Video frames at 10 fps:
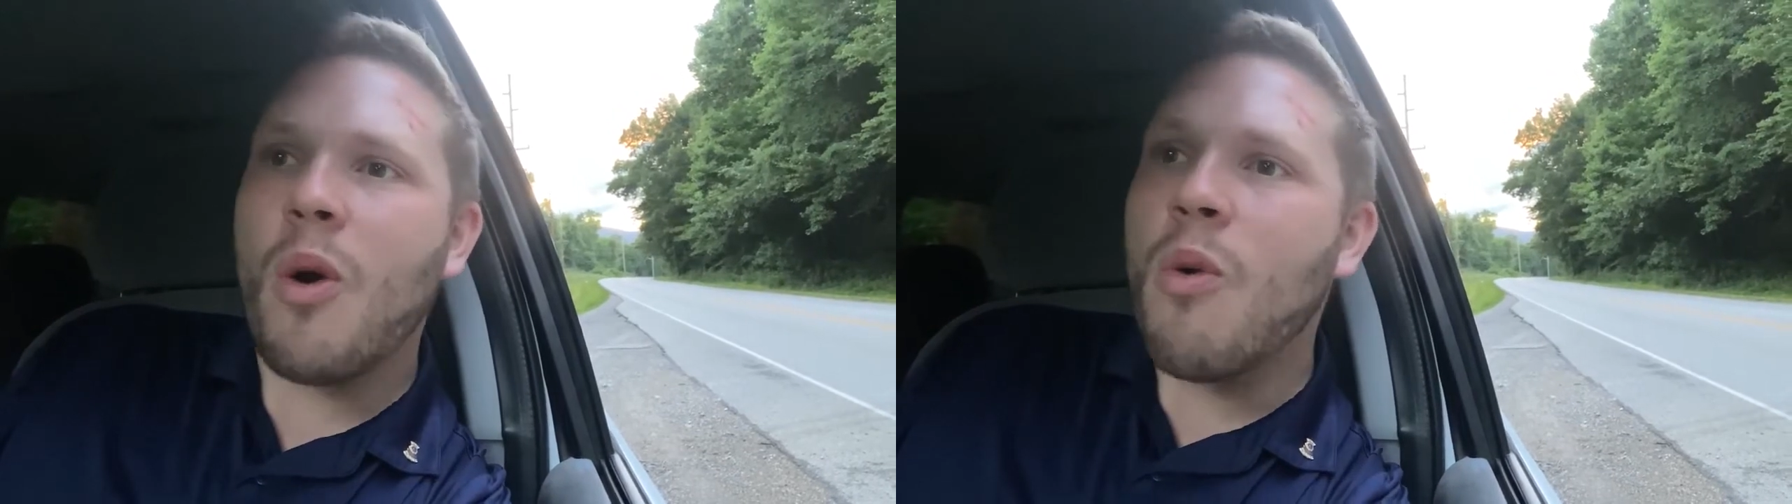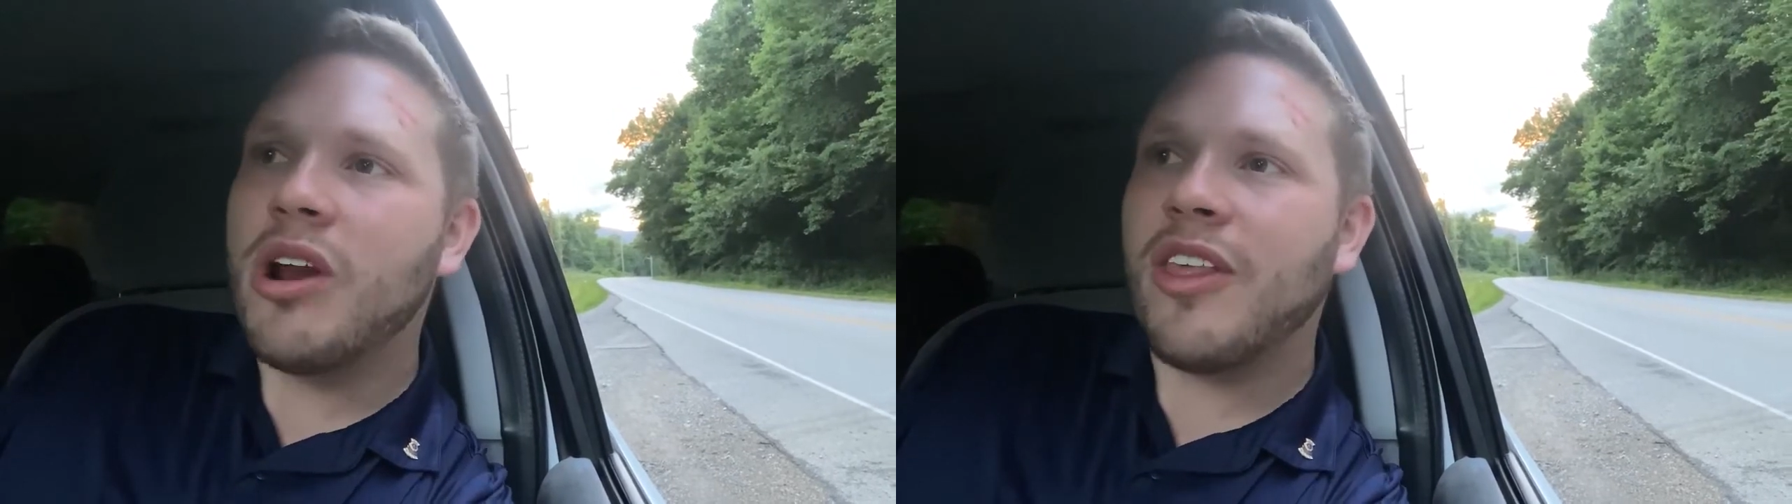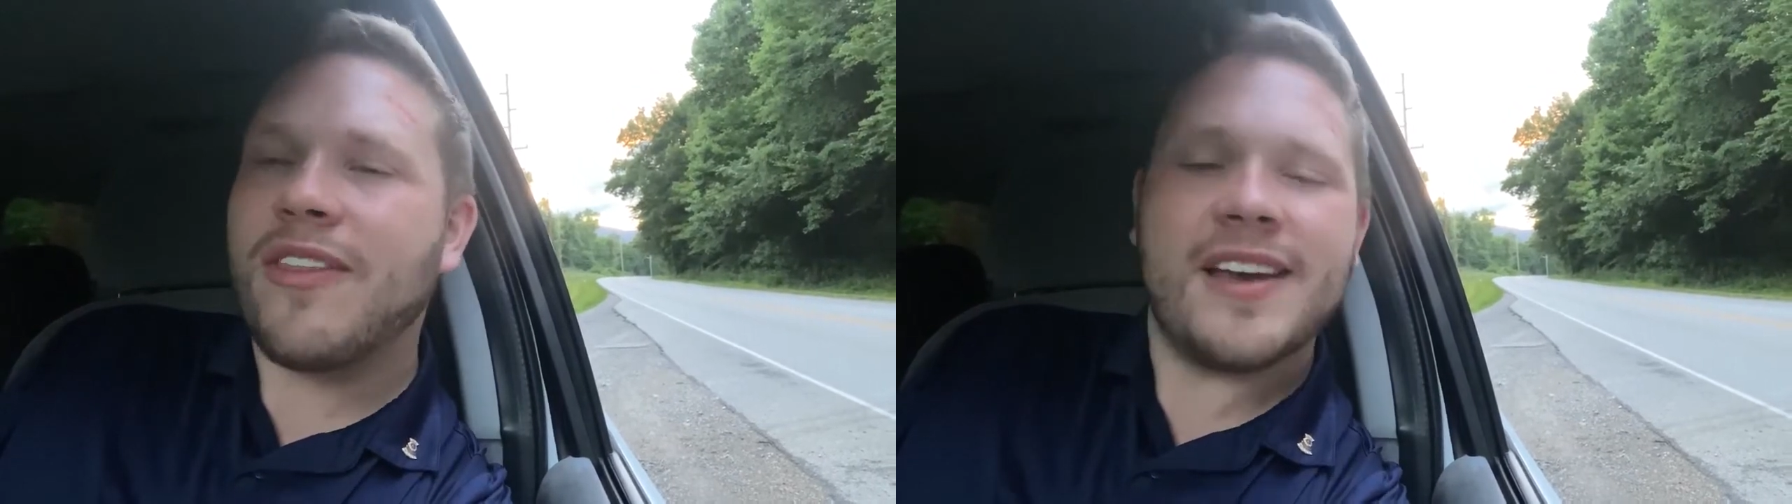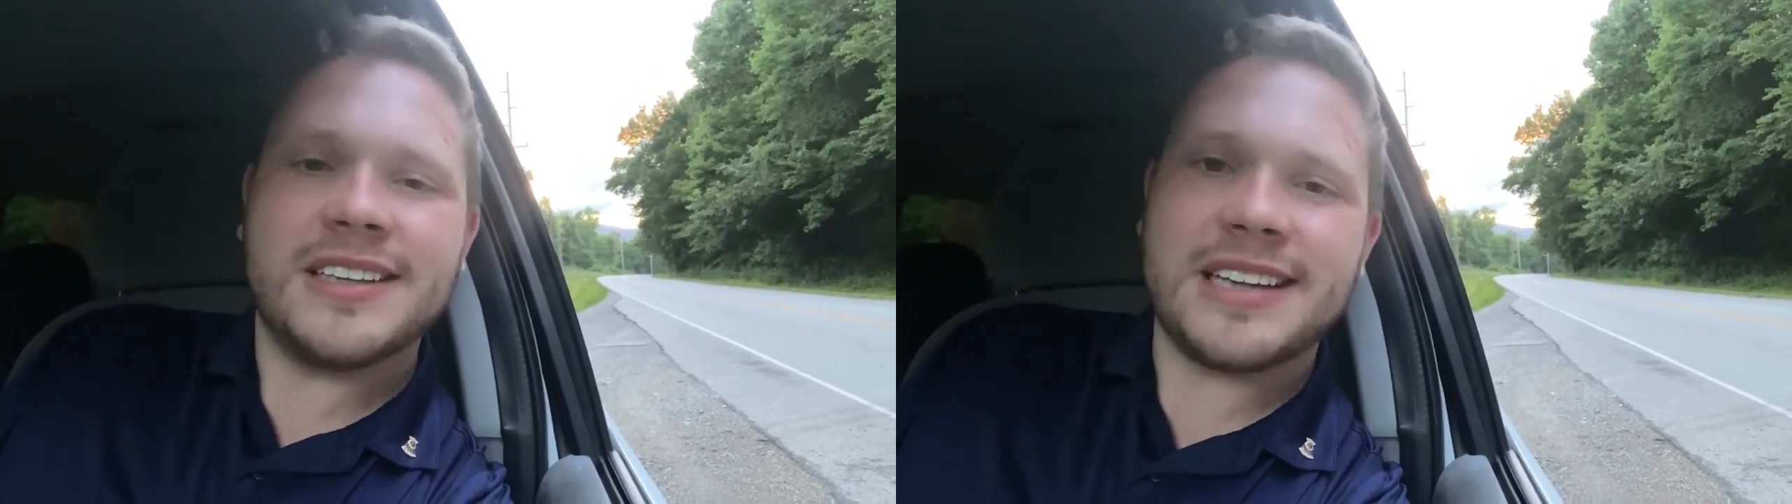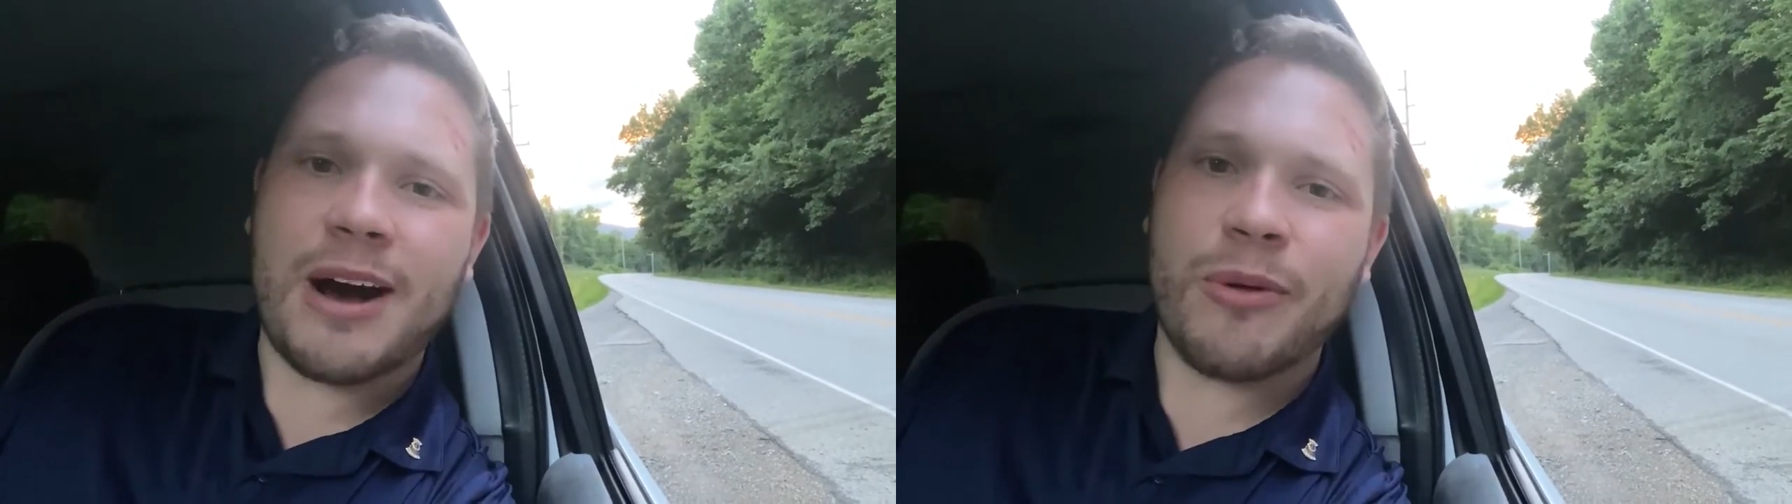One of the
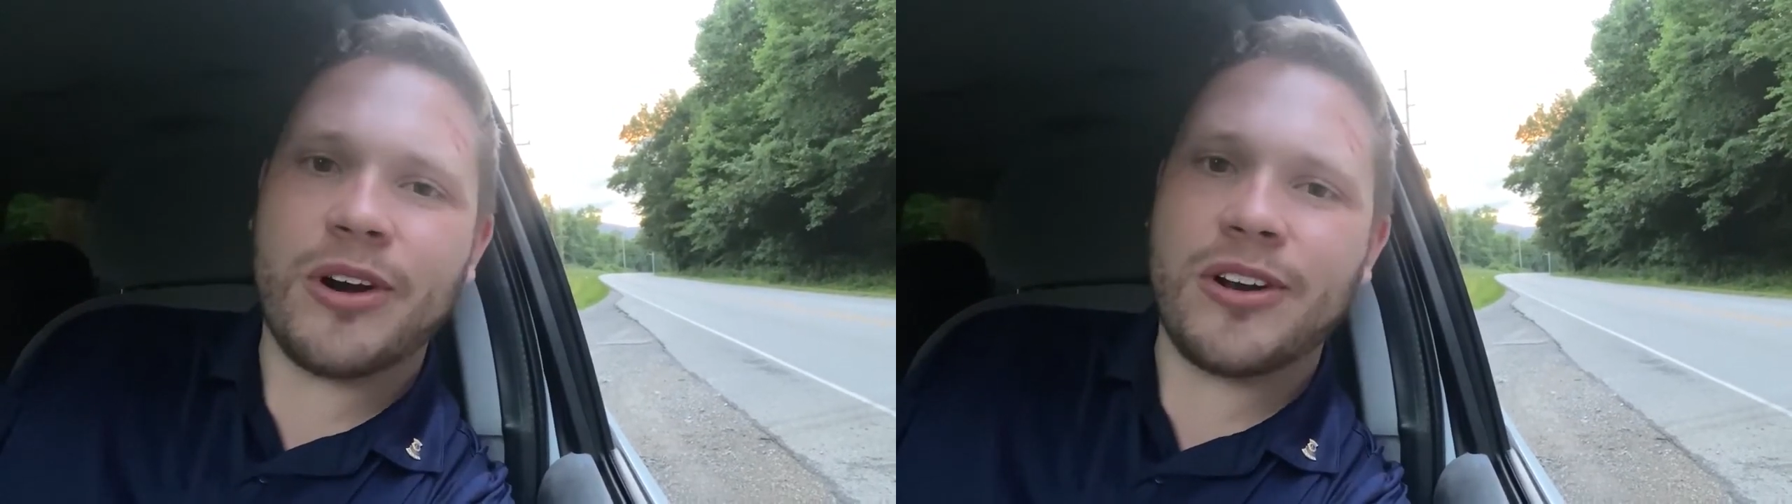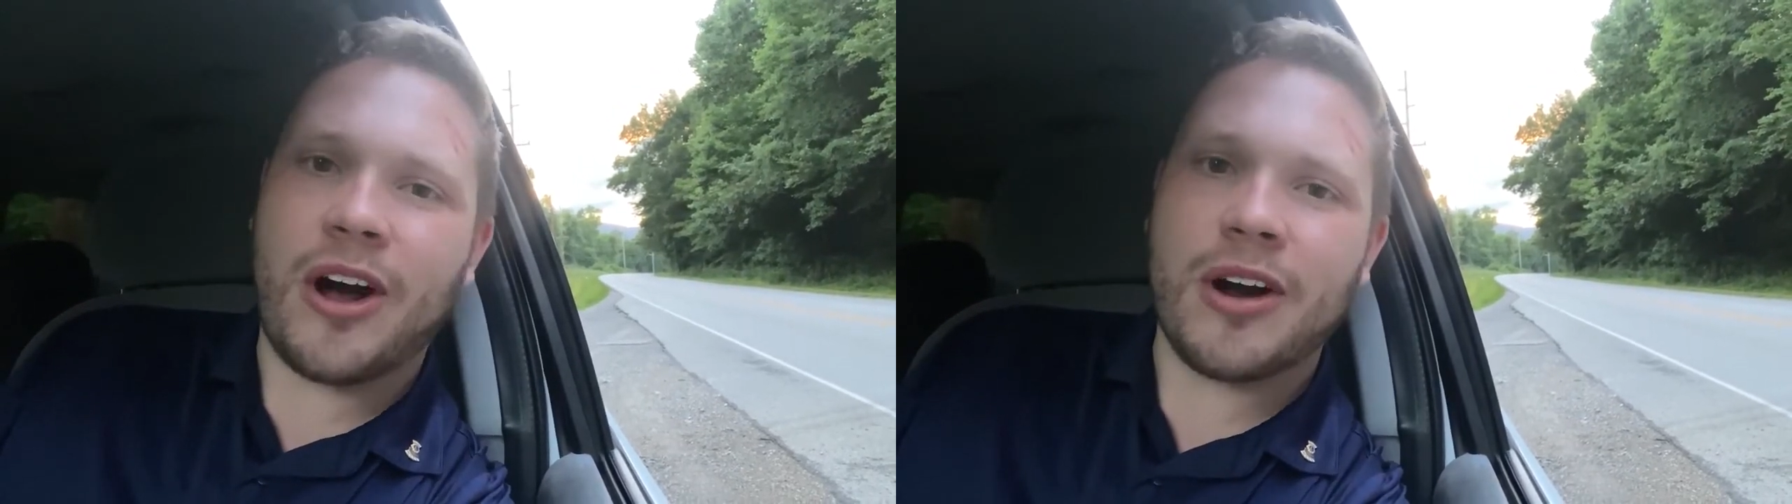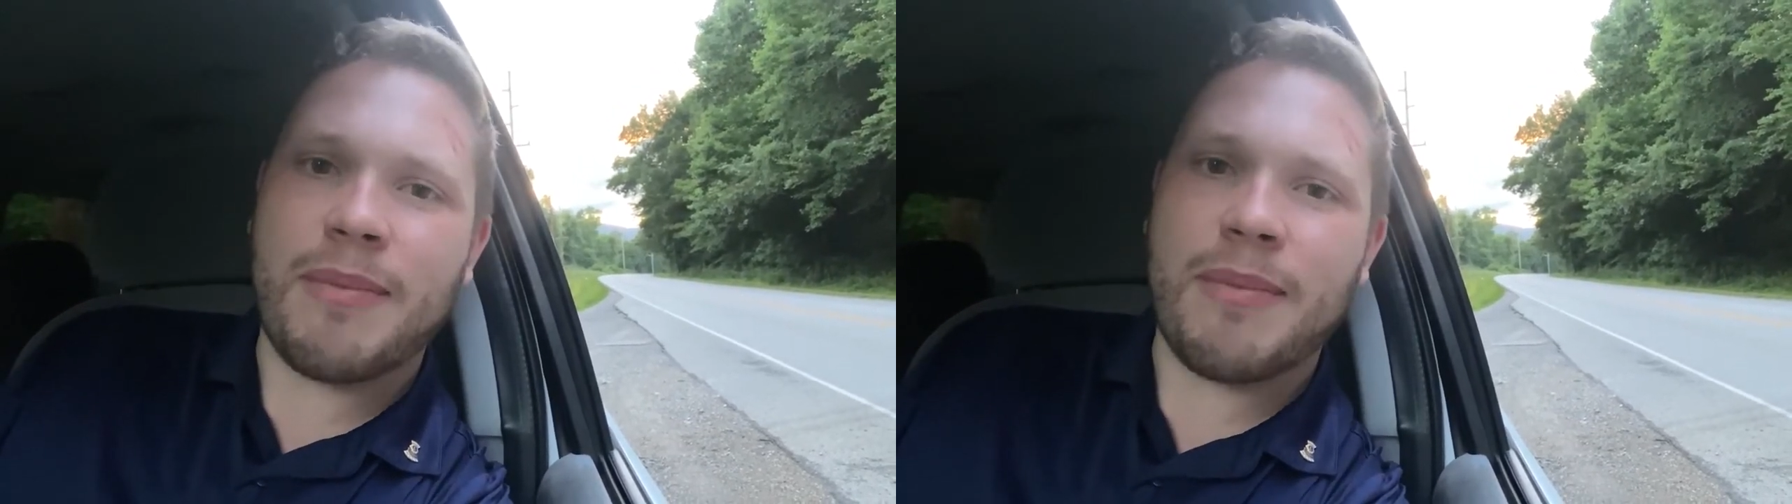things that I wanted to talk